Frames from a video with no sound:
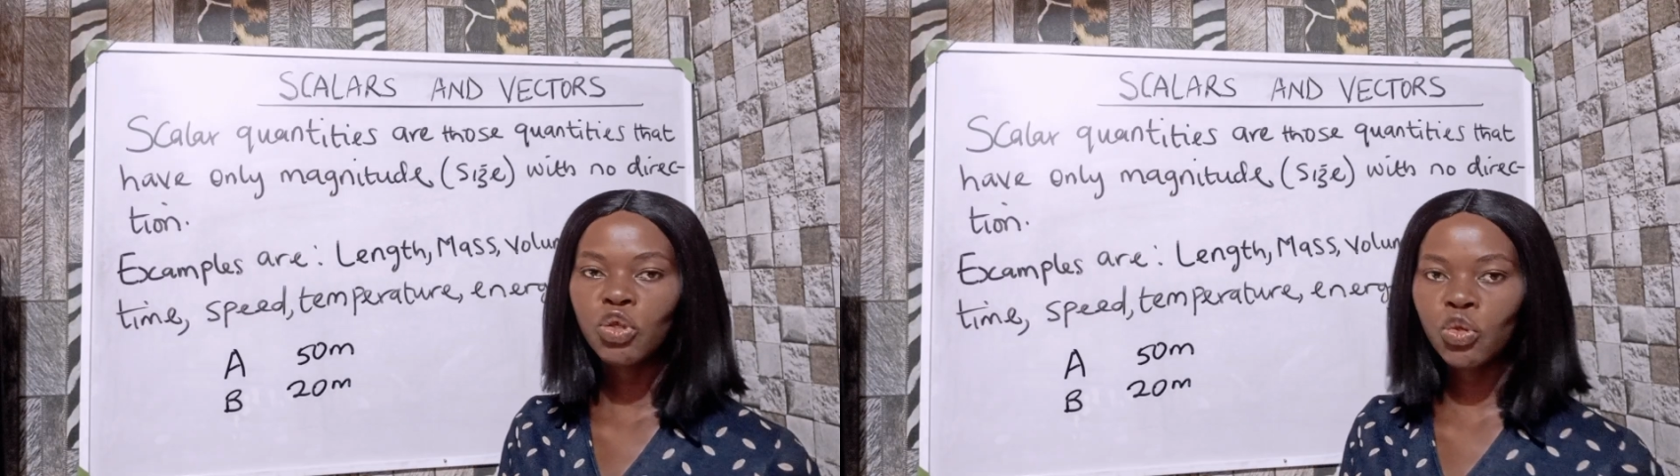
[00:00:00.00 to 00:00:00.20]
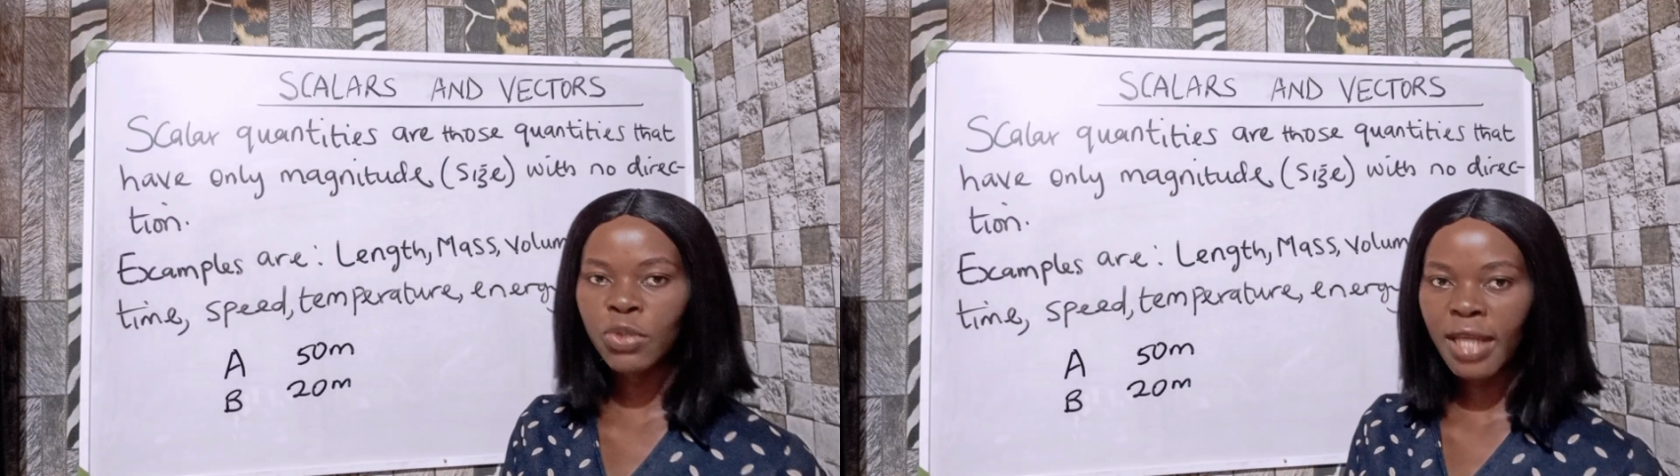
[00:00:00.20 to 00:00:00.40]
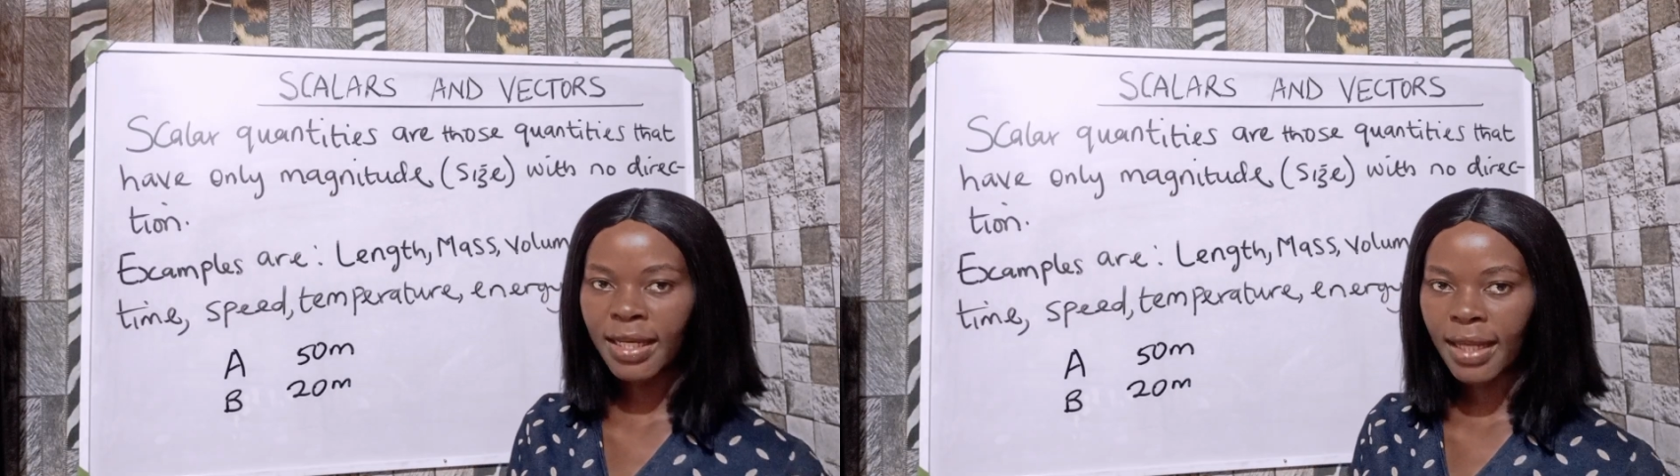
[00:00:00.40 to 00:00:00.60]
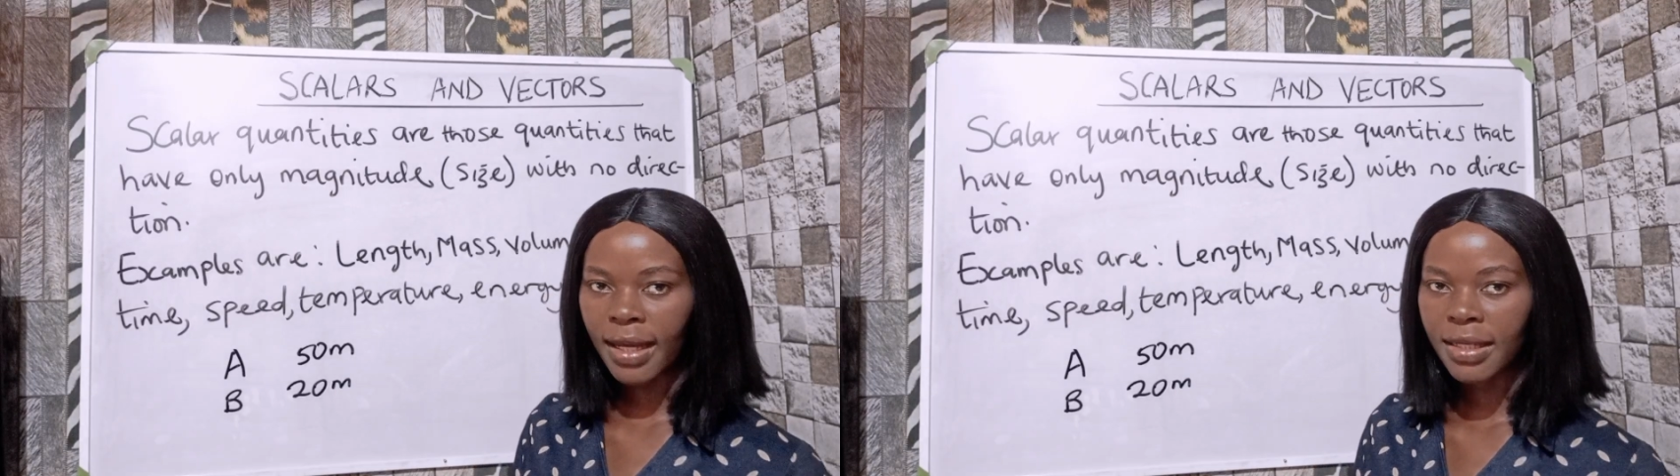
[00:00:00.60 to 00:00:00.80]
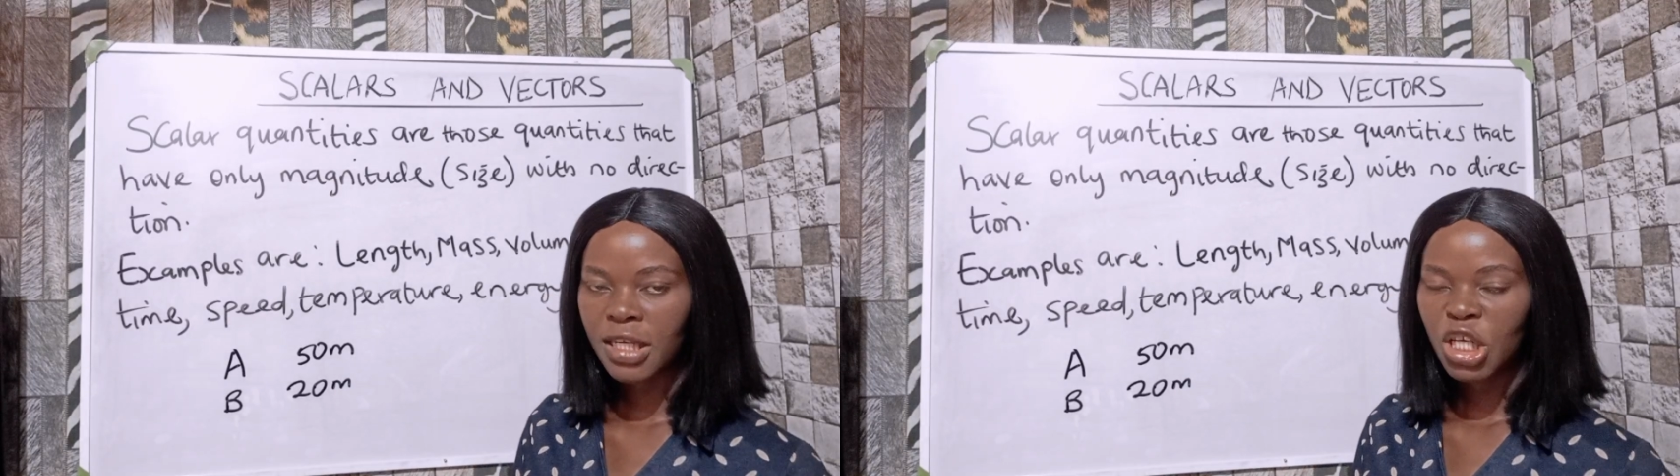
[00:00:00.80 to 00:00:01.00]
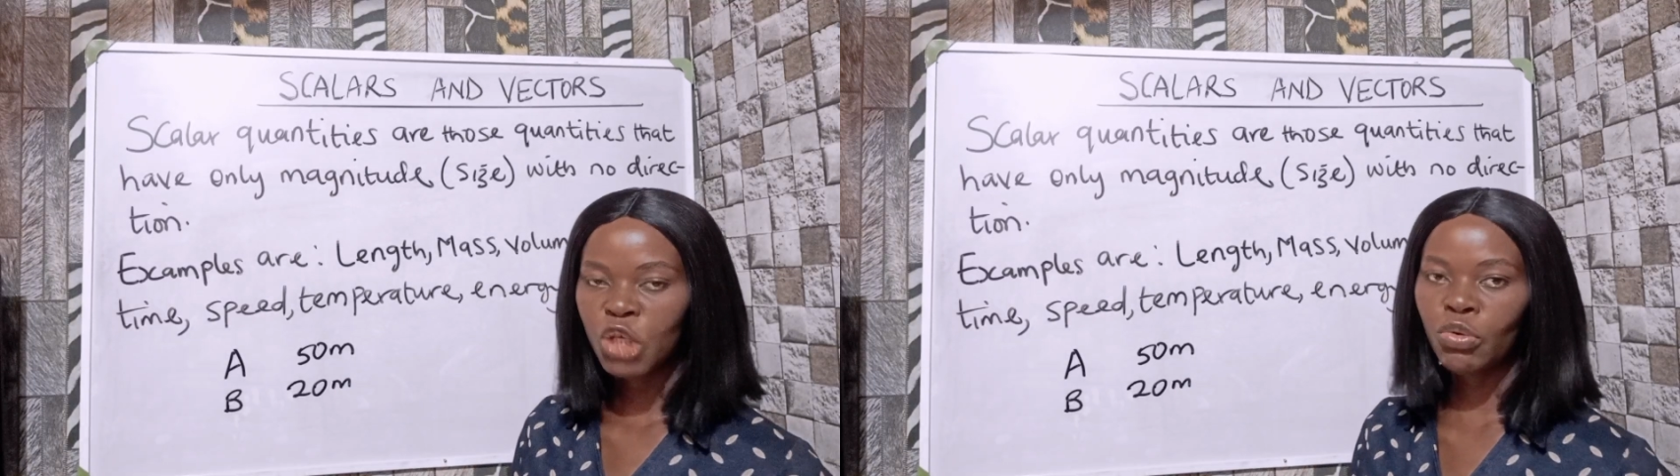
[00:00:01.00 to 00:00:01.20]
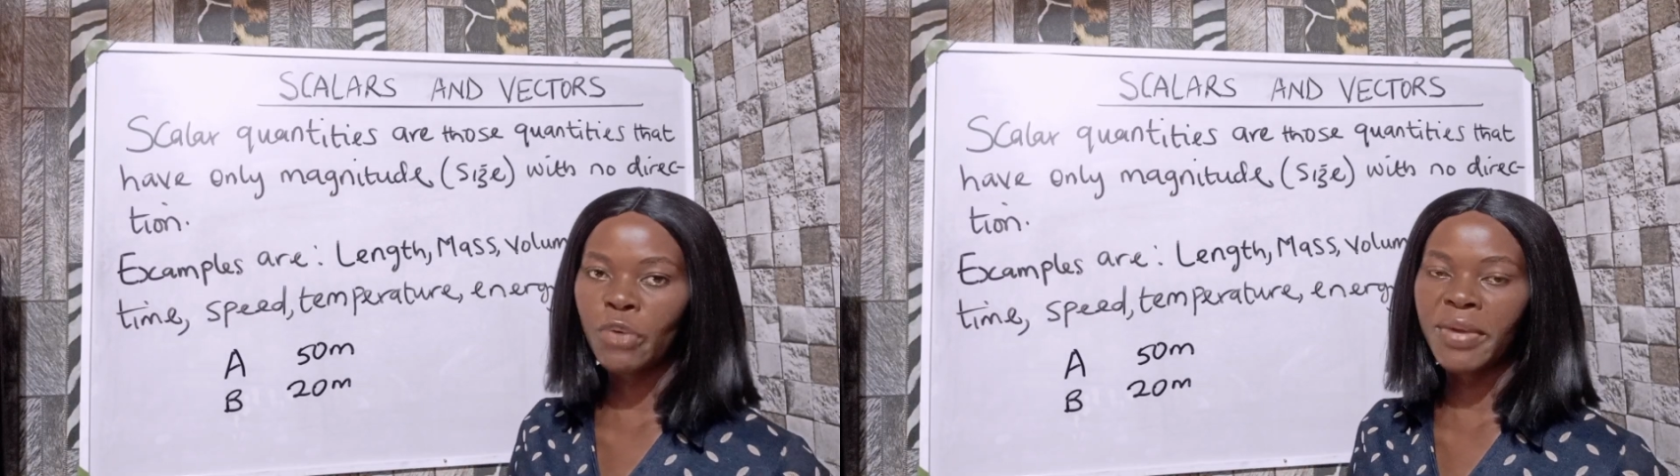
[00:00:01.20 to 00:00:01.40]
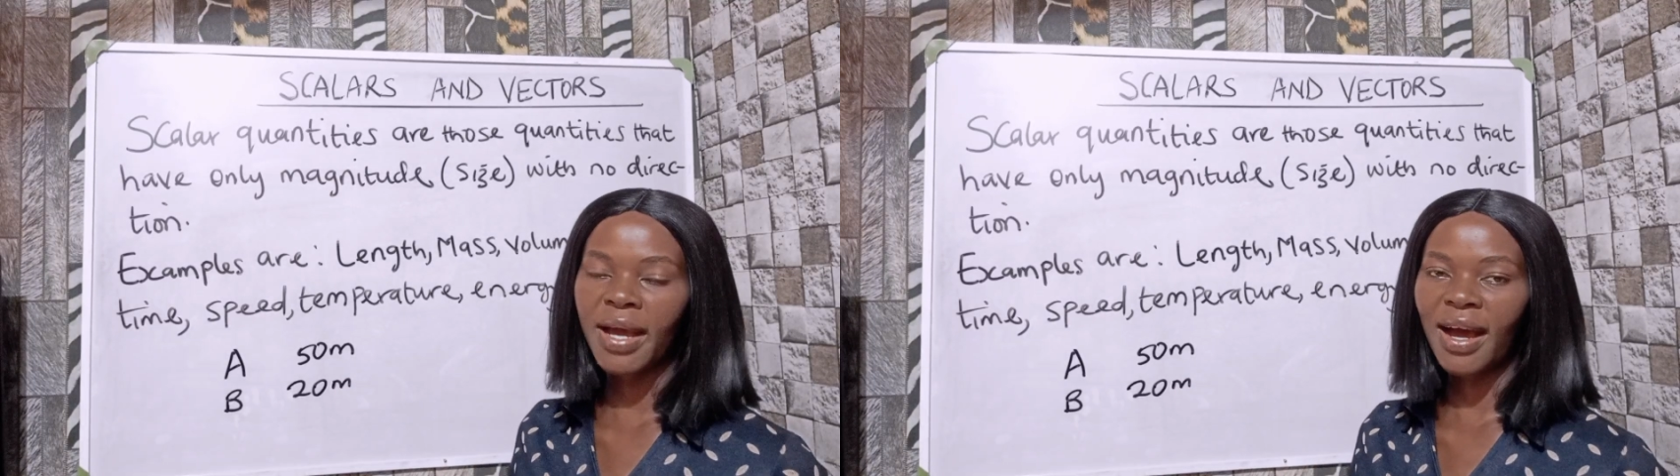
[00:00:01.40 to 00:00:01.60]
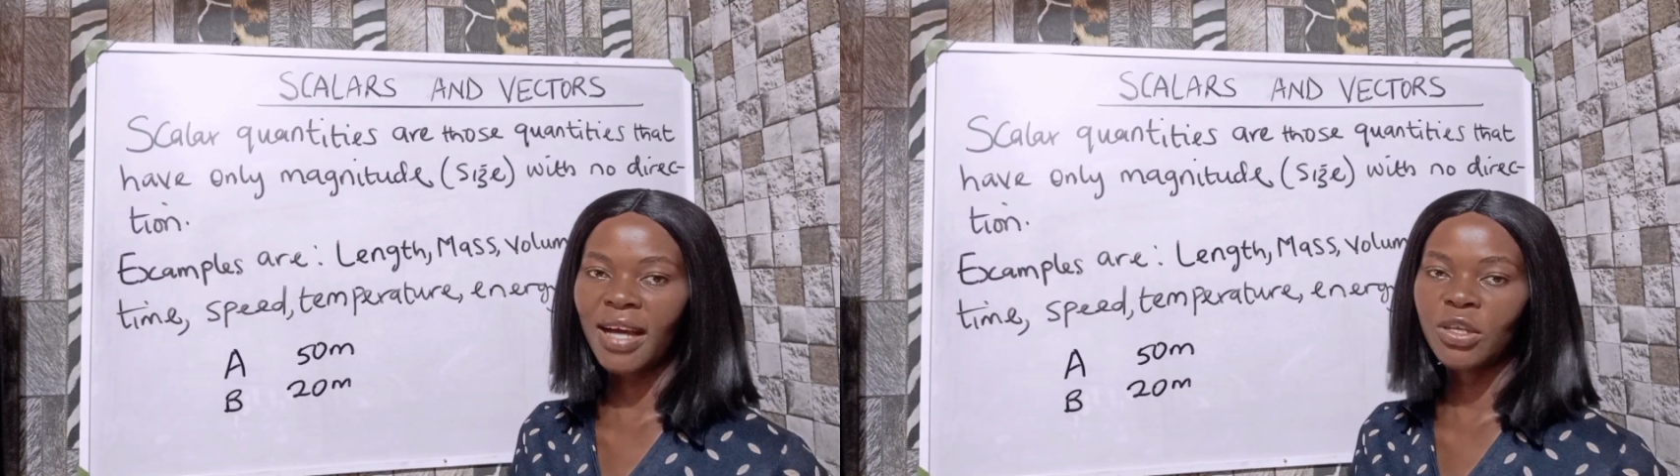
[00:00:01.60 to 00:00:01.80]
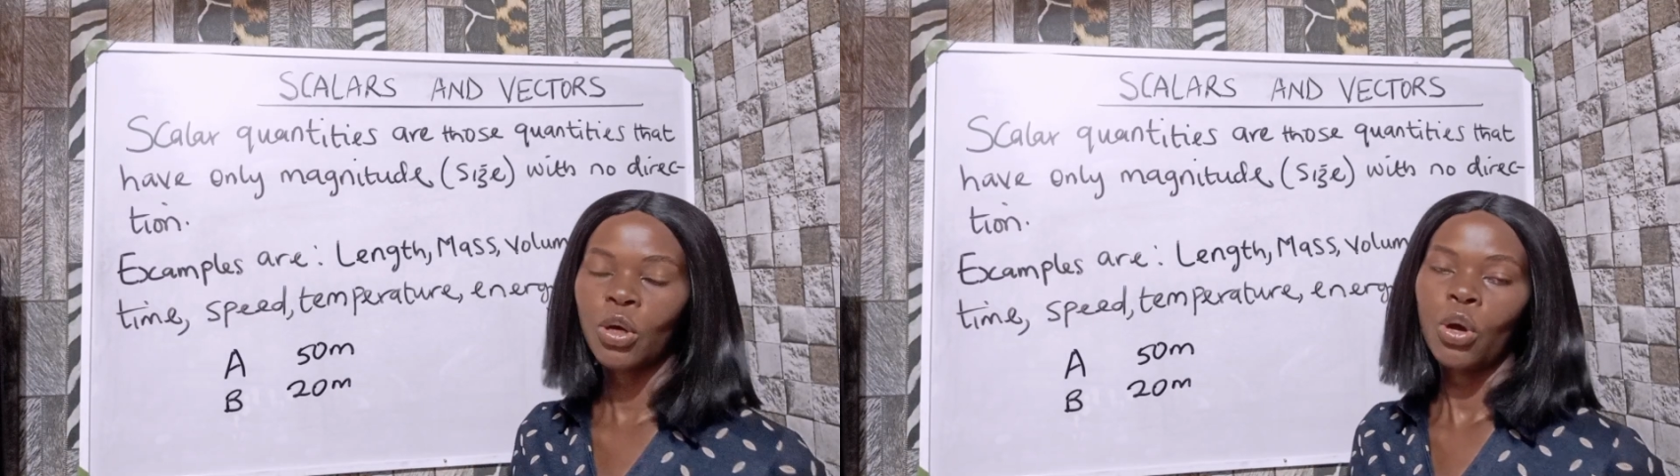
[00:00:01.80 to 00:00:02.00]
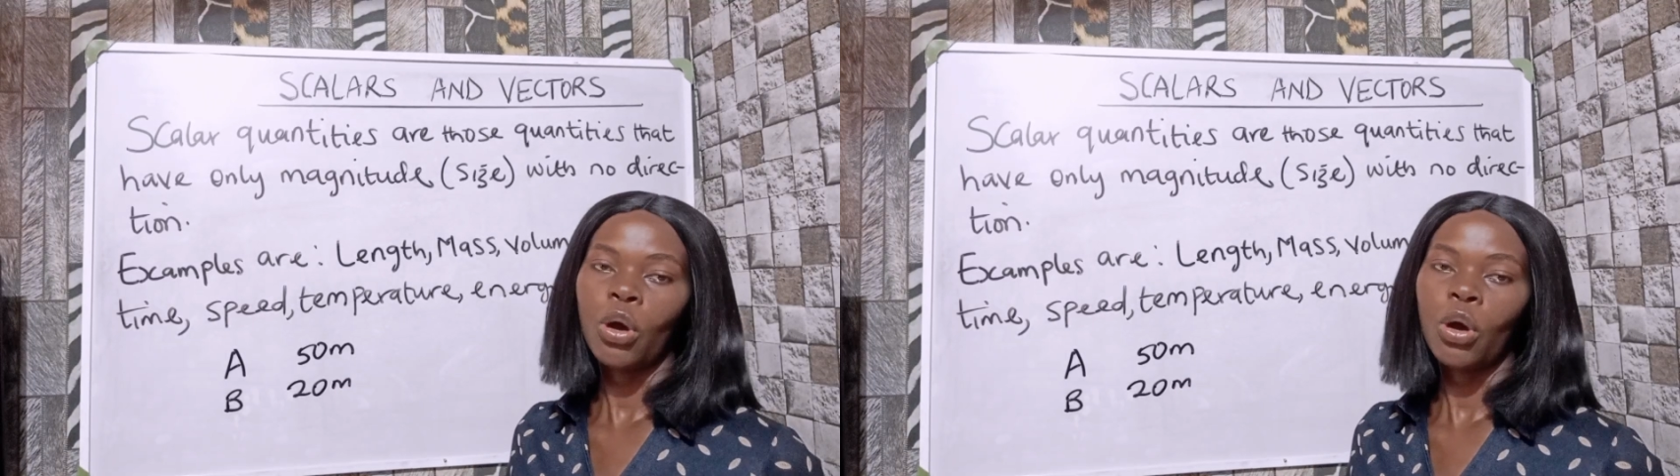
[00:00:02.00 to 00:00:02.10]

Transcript: together the way we add